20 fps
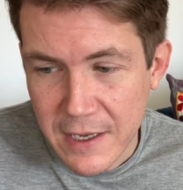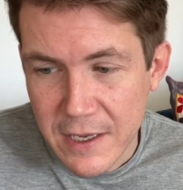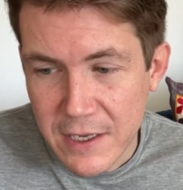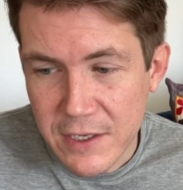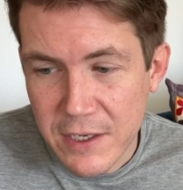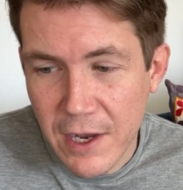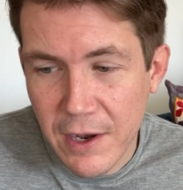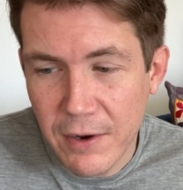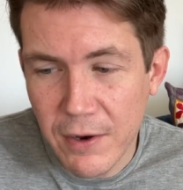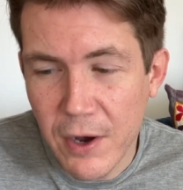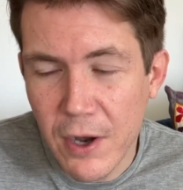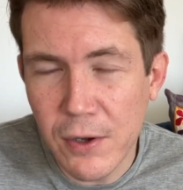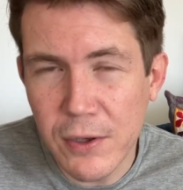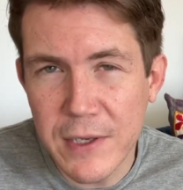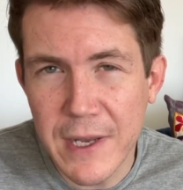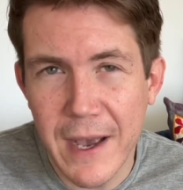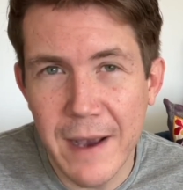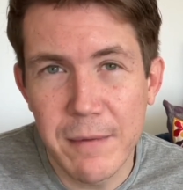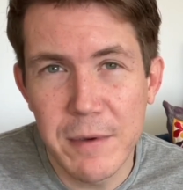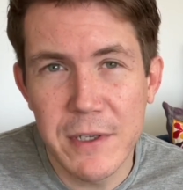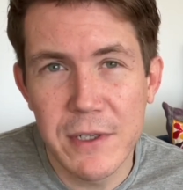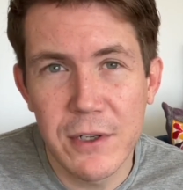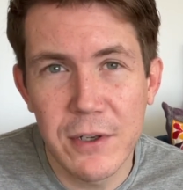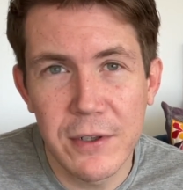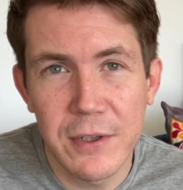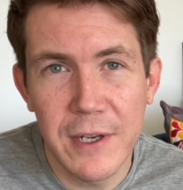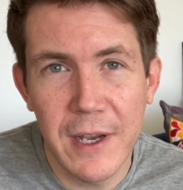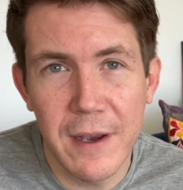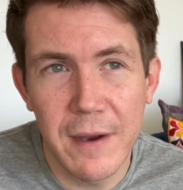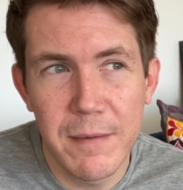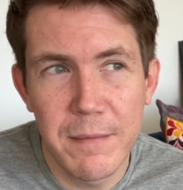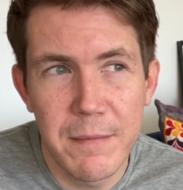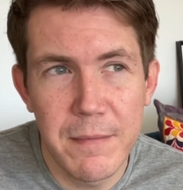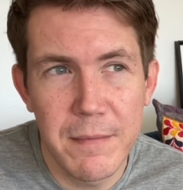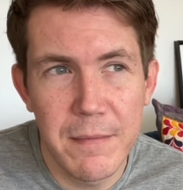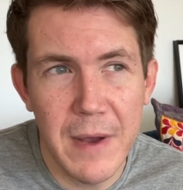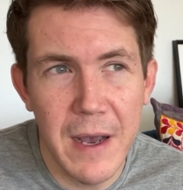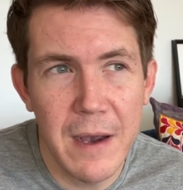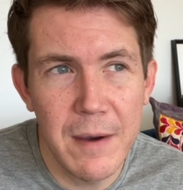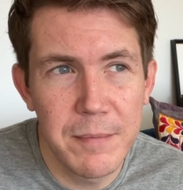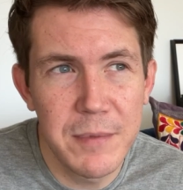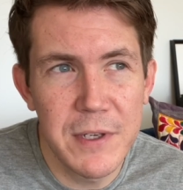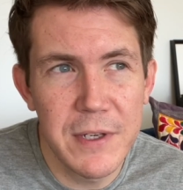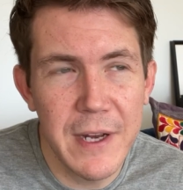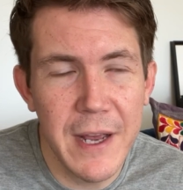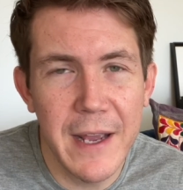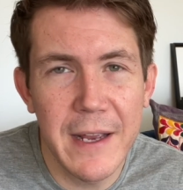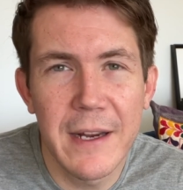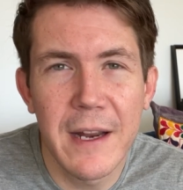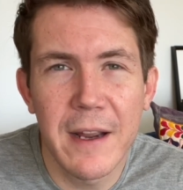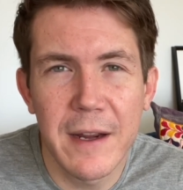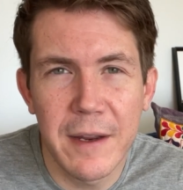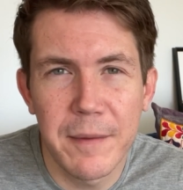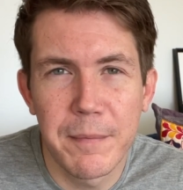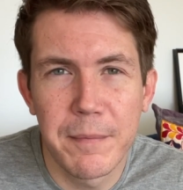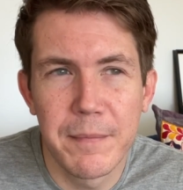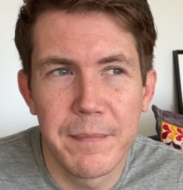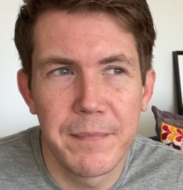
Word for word: So old habits could come up today, like